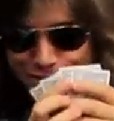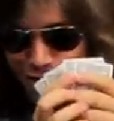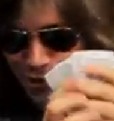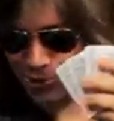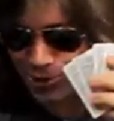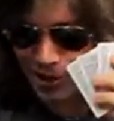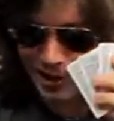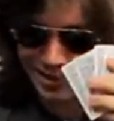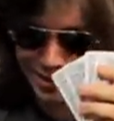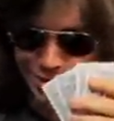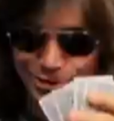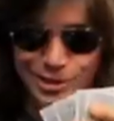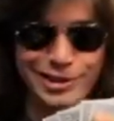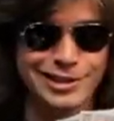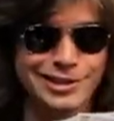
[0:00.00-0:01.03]
Dude, I
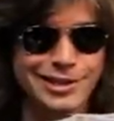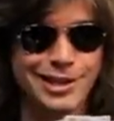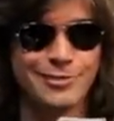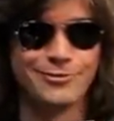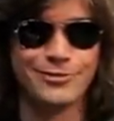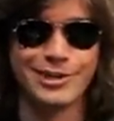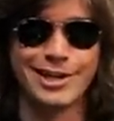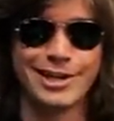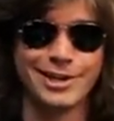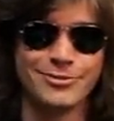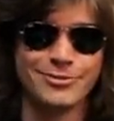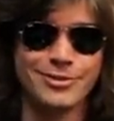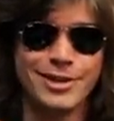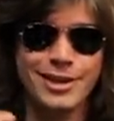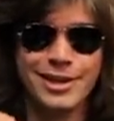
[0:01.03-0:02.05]
totally need that
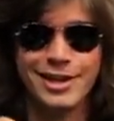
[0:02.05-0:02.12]
5.